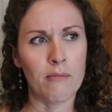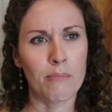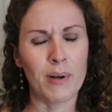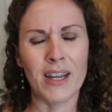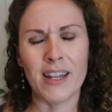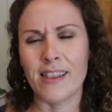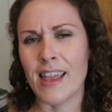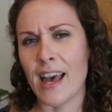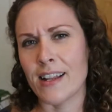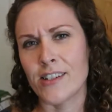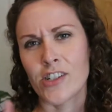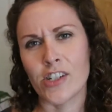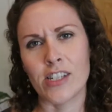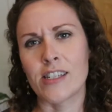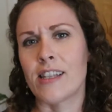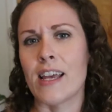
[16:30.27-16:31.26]
But that
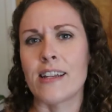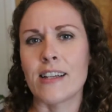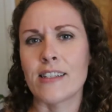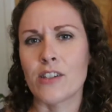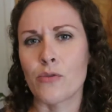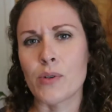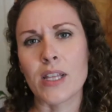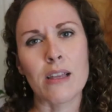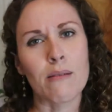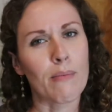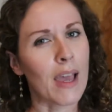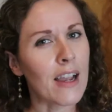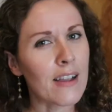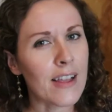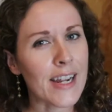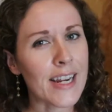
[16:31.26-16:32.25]
just, that doesn't really
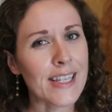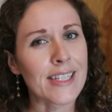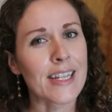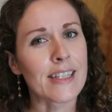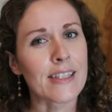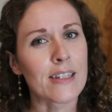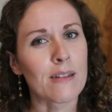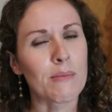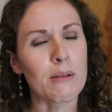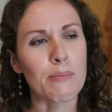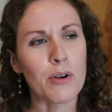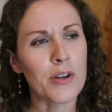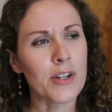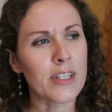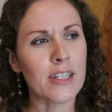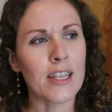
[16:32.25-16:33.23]
make a lot of sense to me
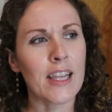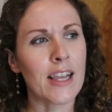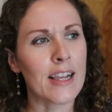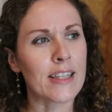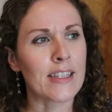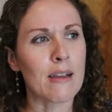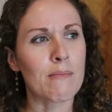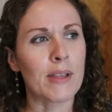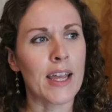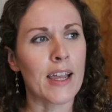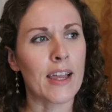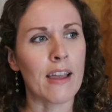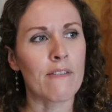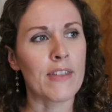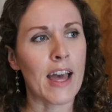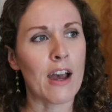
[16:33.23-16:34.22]
personally, because I'm
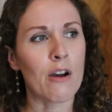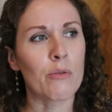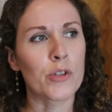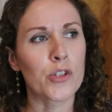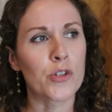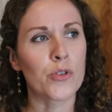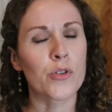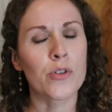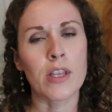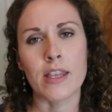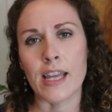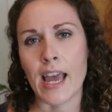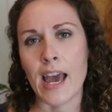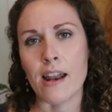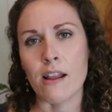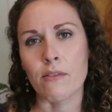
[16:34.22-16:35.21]
like, if that was true that
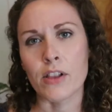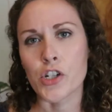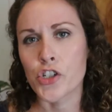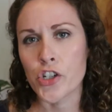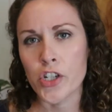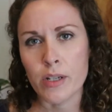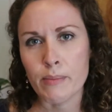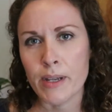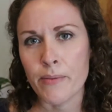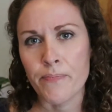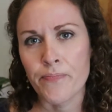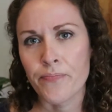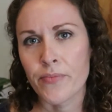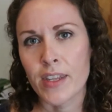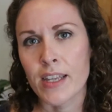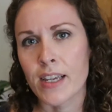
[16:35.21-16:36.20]
they had a legitimate
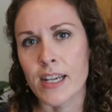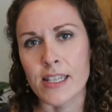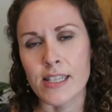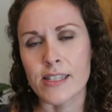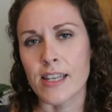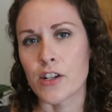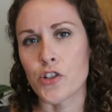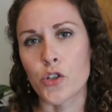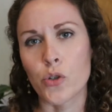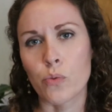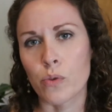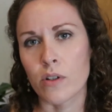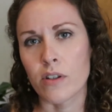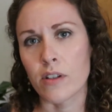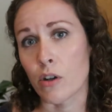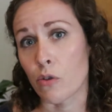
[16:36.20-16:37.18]

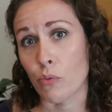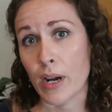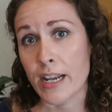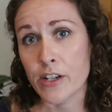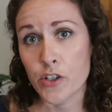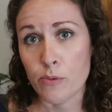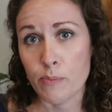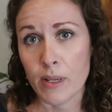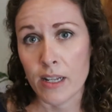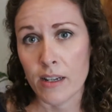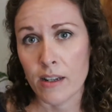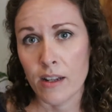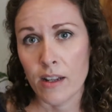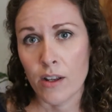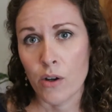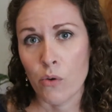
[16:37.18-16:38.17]
consensual
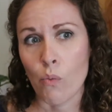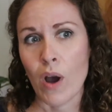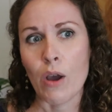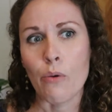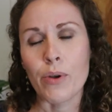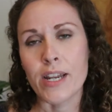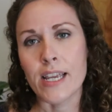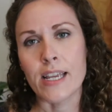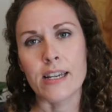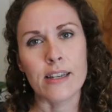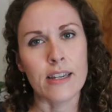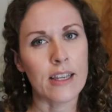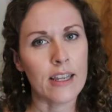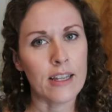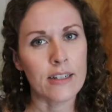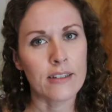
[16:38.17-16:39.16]
arrangement, why would he
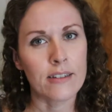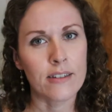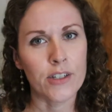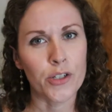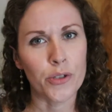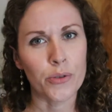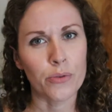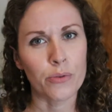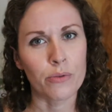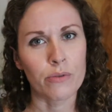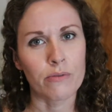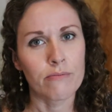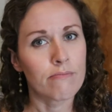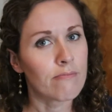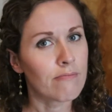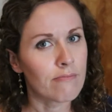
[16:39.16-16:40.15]
need
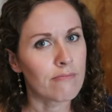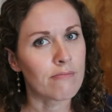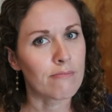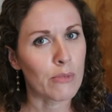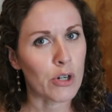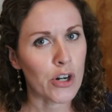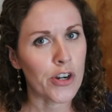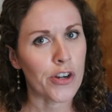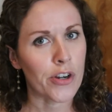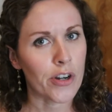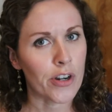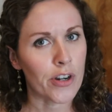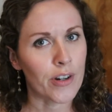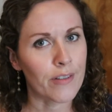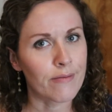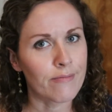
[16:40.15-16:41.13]
to murder
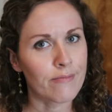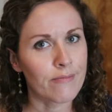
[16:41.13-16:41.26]
her?